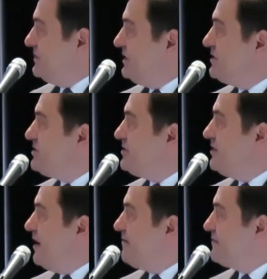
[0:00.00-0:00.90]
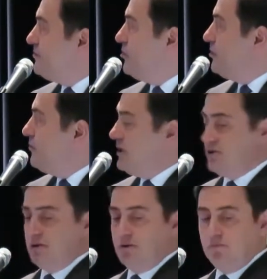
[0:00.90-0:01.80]
This is the left
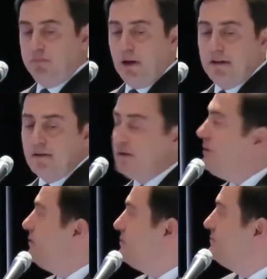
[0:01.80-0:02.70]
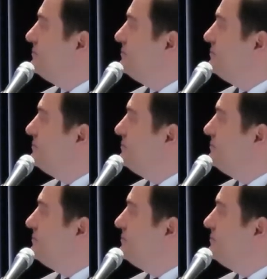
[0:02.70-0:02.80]
neurovascular bundle.